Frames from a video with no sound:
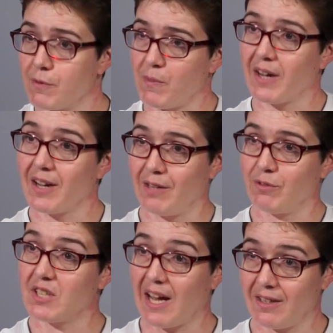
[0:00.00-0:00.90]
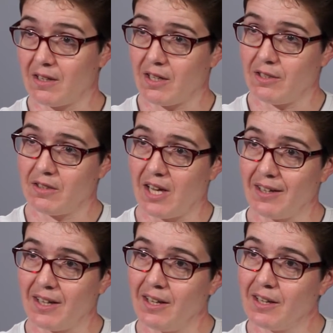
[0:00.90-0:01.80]
from that kind of standardized
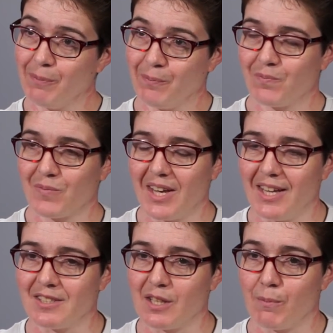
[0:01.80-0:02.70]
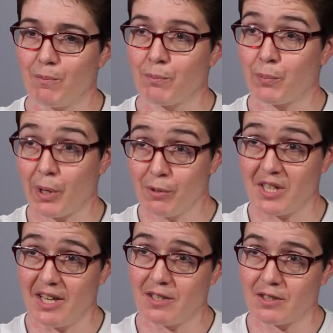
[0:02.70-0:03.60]
technique is that
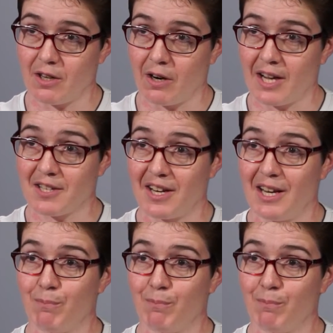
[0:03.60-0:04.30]
proteins are actually